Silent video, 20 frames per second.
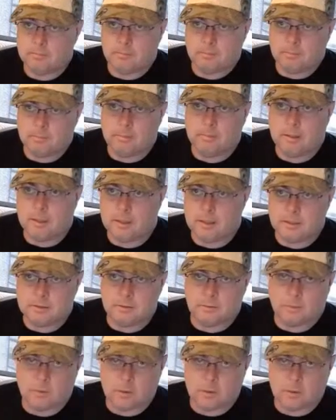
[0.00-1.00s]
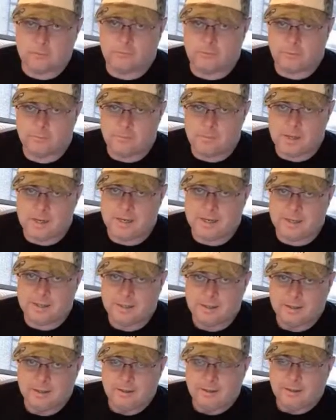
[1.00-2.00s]
but it doesn't work for me
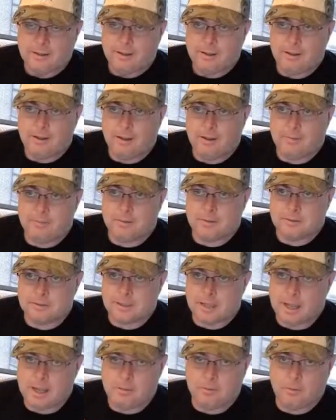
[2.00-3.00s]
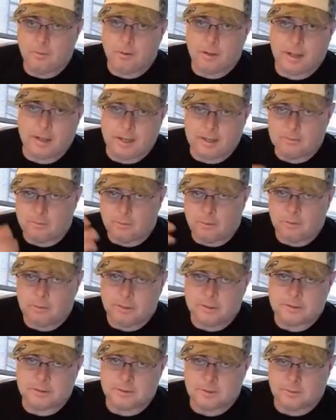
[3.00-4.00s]
because I won't
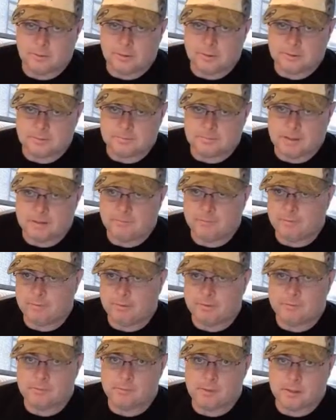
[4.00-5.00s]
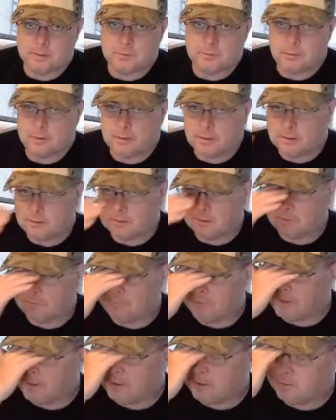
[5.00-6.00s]
listen to it. Because, as a matter of fact, whenever I watch one of their
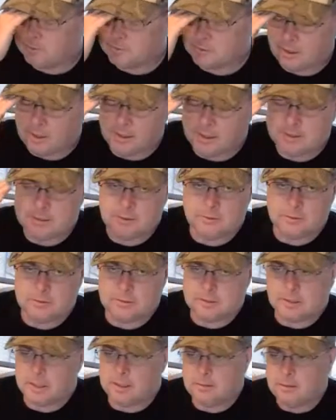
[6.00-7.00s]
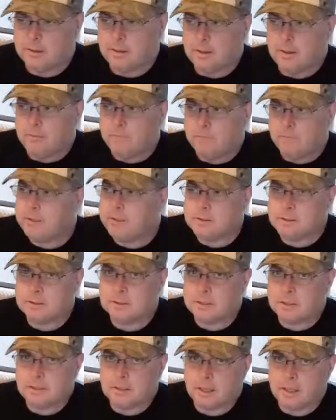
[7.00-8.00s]
videos, all I do is say, they just
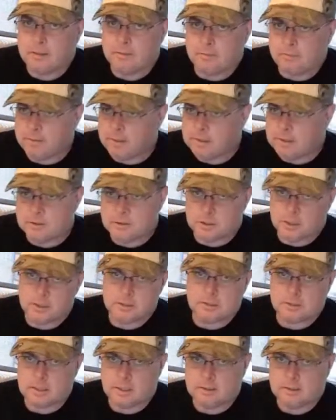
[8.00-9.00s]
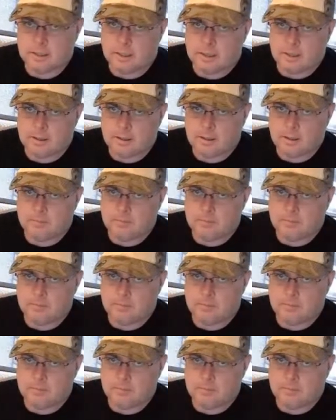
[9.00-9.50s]
said that. They just said that. I